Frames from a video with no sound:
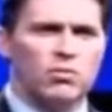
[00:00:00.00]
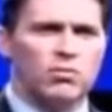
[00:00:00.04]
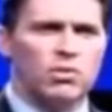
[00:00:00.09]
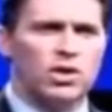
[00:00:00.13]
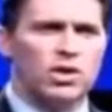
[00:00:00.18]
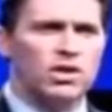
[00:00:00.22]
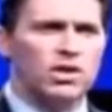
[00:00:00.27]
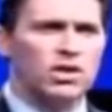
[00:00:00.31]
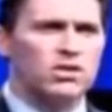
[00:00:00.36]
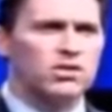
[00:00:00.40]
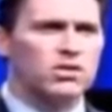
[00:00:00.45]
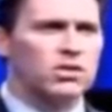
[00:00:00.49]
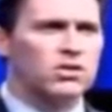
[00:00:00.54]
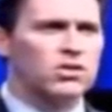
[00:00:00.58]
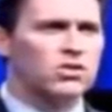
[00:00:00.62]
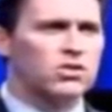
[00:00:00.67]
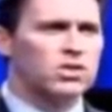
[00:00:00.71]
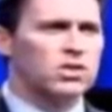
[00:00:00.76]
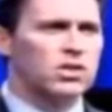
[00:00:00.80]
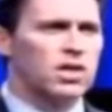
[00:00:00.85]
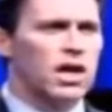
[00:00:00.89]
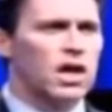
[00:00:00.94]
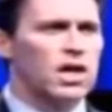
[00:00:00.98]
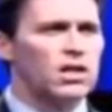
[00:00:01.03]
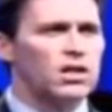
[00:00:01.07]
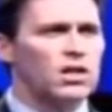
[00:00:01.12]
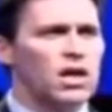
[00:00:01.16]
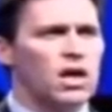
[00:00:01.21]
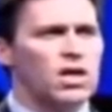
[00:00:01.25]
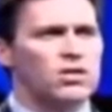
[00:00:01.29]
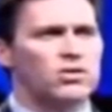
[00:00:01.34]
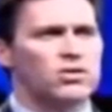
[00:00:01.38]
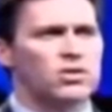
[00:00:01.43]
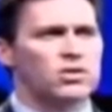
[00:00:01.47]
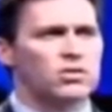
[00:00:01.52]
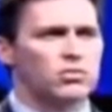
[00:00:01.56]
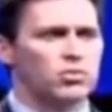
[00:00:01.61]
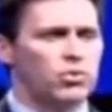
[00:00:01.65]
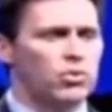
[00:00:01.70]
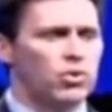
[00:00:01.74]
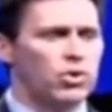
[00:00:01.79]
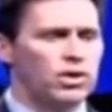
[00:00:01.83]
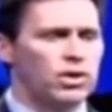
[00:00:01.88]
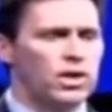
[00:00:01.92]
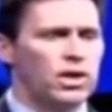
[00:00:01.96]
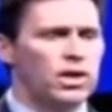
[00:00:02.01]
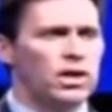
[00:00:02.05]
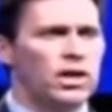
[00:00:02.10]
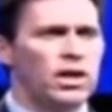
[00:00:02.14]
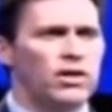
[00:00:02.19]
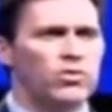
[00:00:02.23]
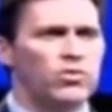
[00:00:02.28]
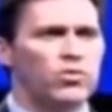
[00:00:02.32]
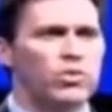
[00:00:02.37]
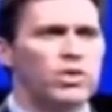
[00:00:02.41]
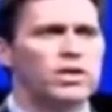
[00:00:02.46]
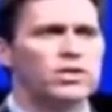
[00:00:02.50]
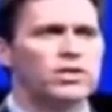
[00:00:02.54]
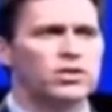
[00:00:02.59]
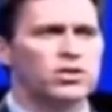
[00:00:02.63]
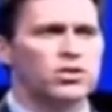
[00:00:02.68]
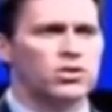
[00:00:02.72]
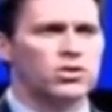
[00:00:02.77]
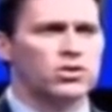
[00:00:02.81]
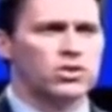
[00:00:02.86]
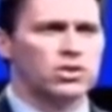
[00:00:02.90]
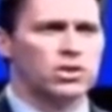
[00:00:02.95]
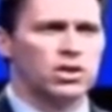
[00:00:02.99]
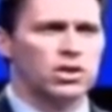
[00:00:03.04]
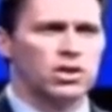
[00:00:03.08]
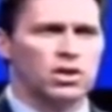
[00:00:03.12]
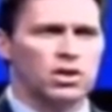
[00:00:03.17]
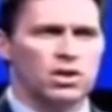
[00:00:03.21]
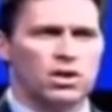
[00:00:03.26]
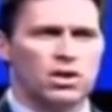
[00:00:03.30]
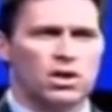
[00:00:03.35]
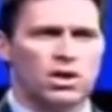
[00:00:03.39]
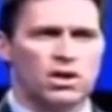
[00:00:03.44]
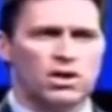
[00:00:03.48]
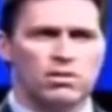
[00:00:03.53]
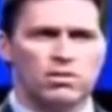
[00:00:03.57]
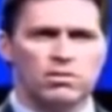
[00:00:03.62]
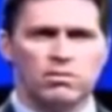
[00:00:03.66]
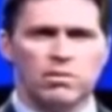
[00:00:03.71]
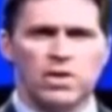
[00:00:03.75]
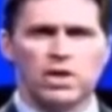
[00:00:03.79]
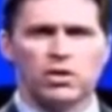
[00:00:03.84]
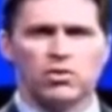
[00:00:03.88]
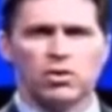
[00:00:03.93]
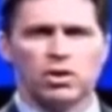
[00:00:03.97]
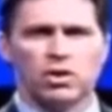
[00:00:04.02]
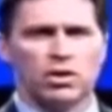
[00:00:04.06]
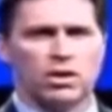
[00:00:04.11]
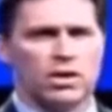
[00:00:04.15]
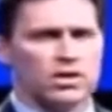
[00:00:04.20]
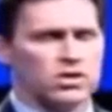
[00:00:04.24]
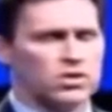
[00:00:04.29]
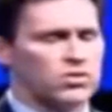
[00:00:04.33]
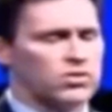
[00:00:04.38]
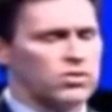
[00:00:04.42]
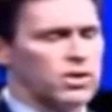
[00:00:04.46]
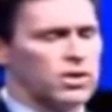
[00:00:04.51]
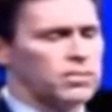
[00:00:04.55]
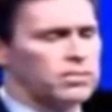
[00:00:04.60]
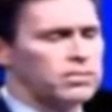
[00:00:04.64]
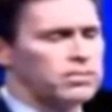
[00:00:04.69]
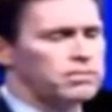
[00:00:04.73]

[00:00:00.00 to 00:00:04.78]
because there's not a lot of support, not a lot of research on microclustering.